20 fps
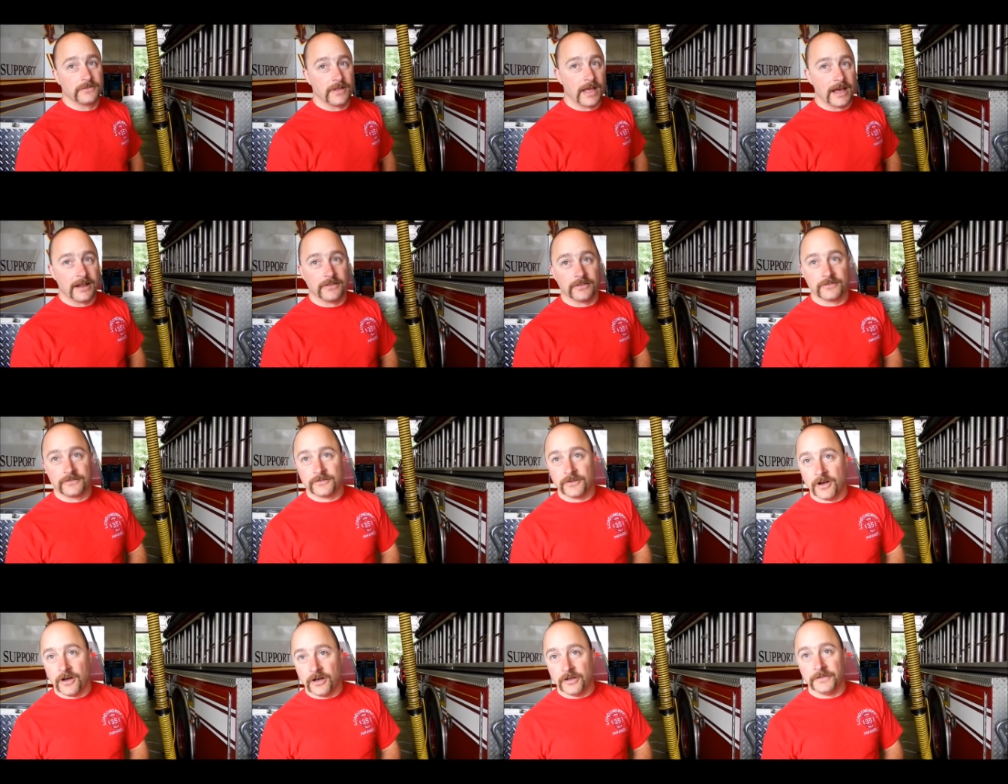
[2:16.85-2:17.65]
out of the
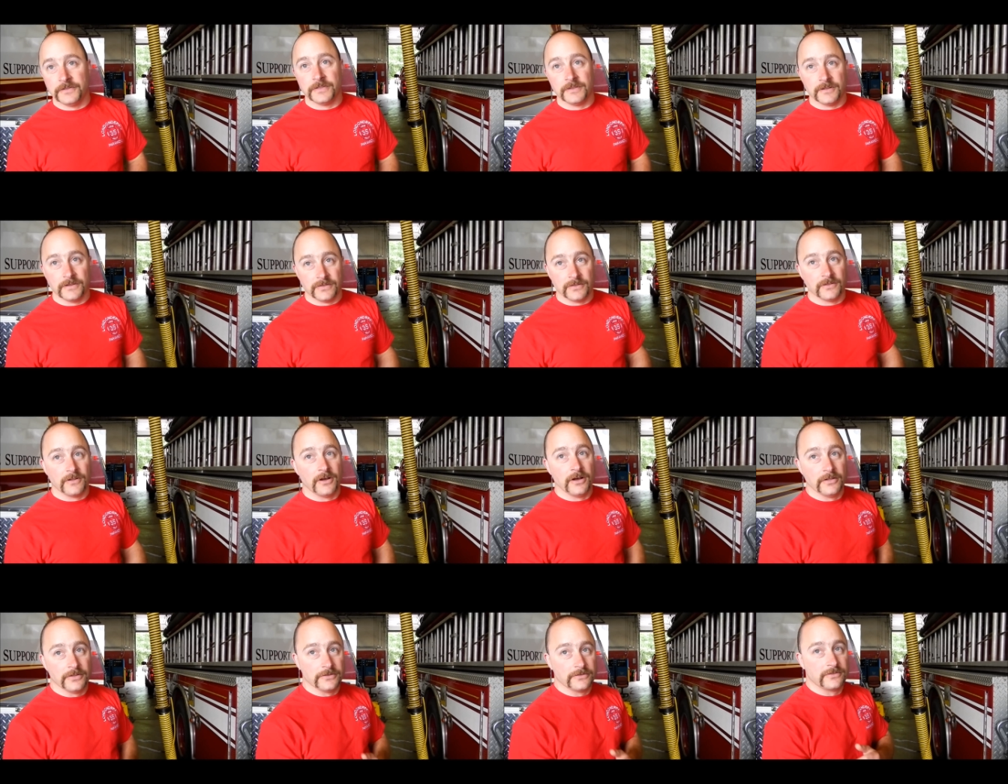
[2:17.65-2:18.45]
salt, and then
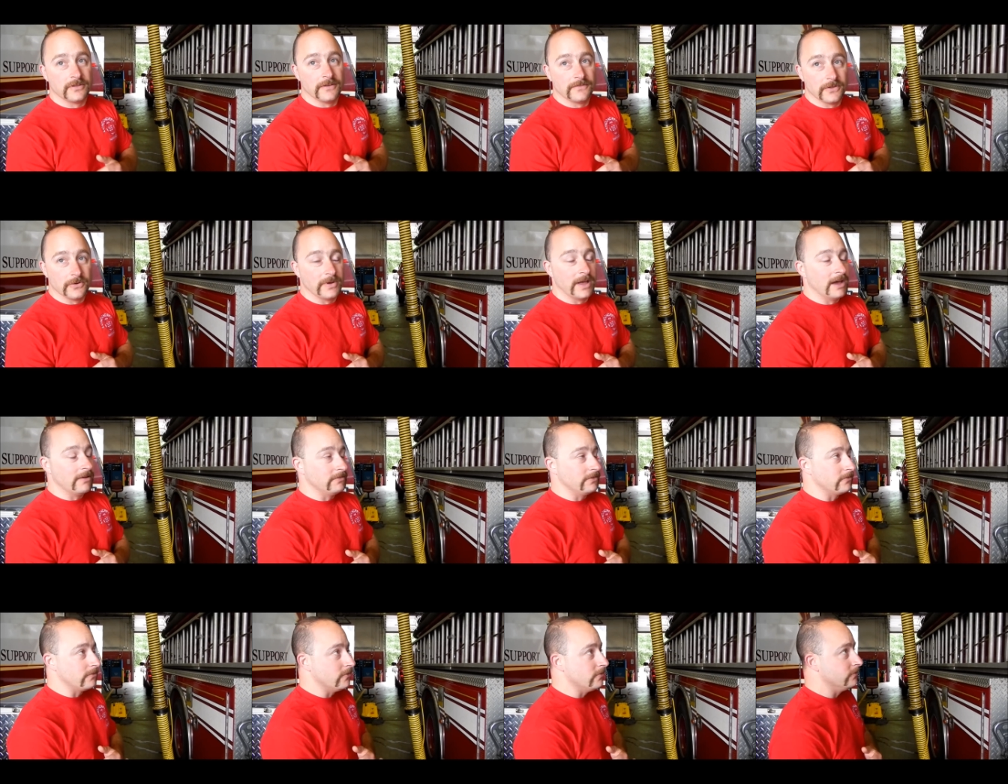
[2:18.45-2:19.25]
all the stuff that we have
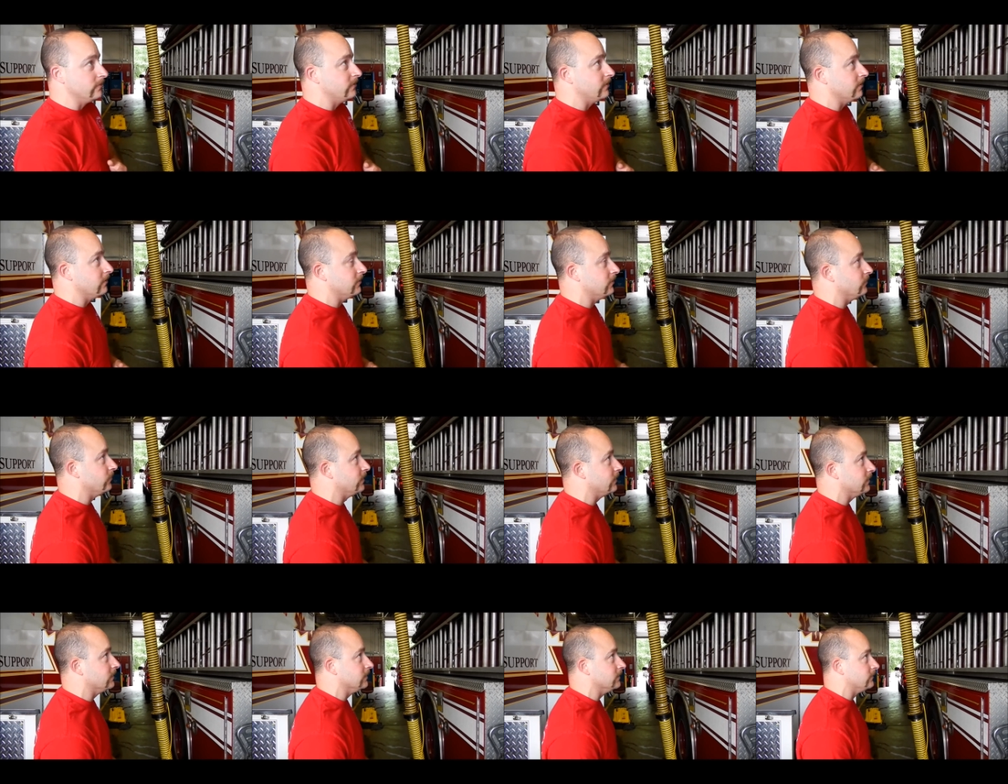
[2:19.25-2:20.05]
on the roads here in New
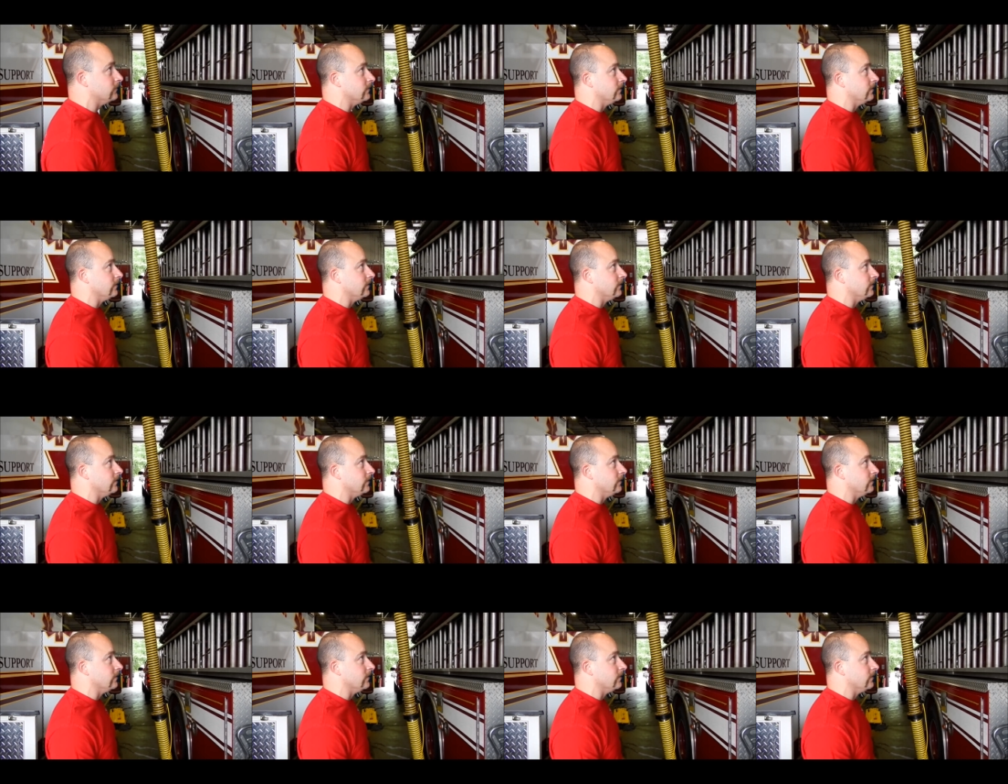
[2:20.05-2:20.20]
England.